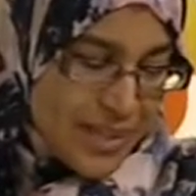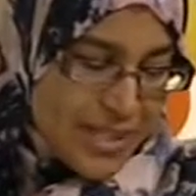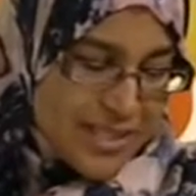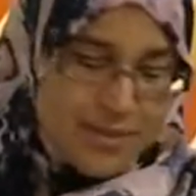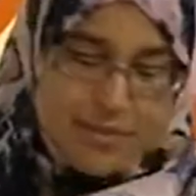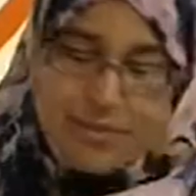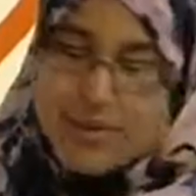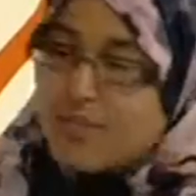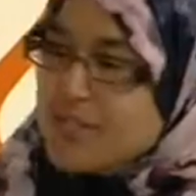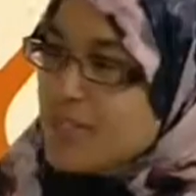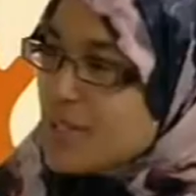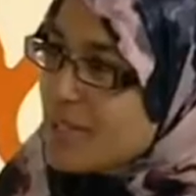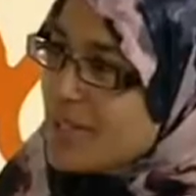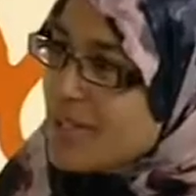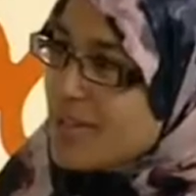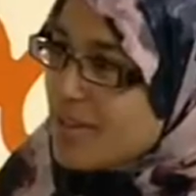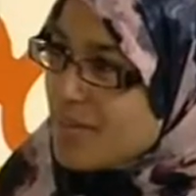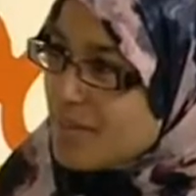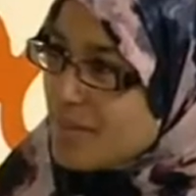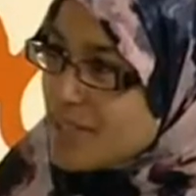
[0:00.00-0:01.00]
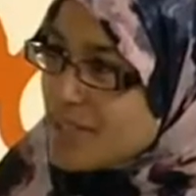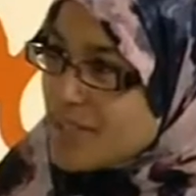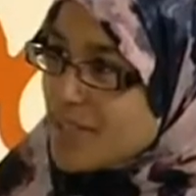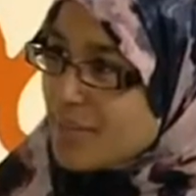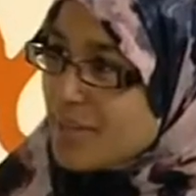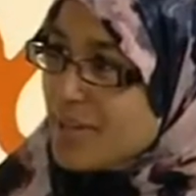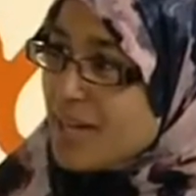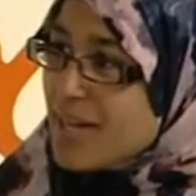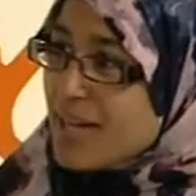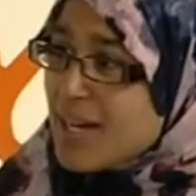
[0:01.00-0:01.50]
is a brother to another
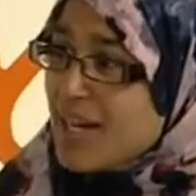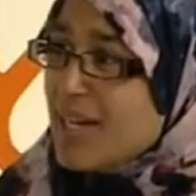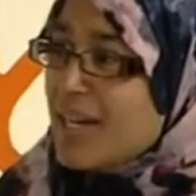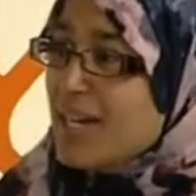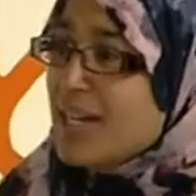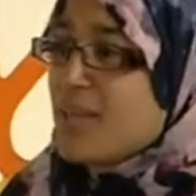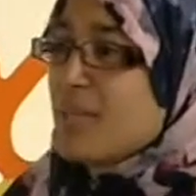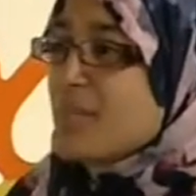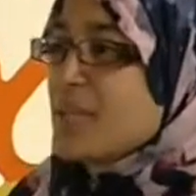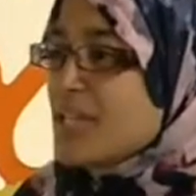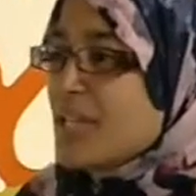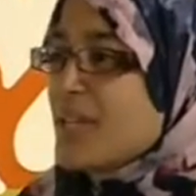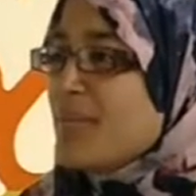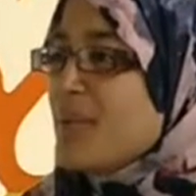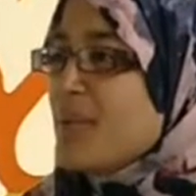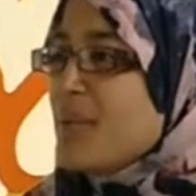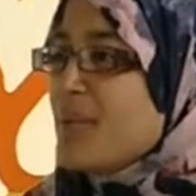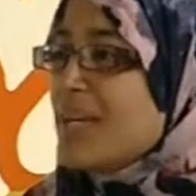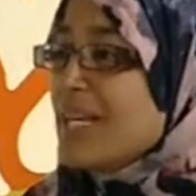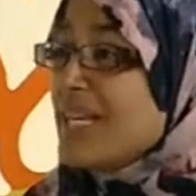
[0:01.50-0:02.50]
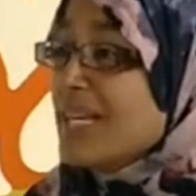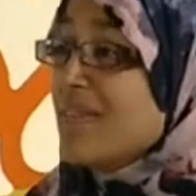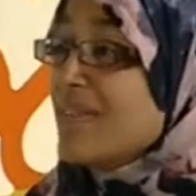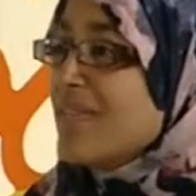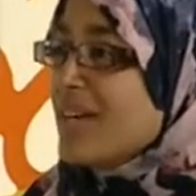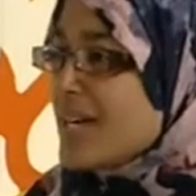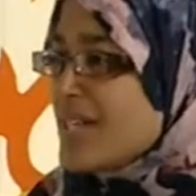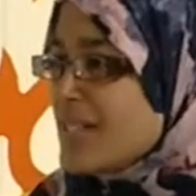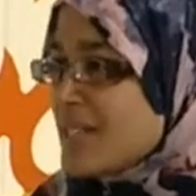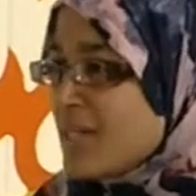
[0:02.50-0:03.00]
Muslim, and any Muslim who
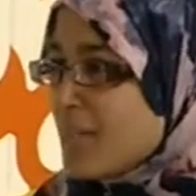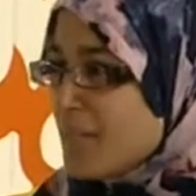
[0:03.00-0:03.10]
alleviates the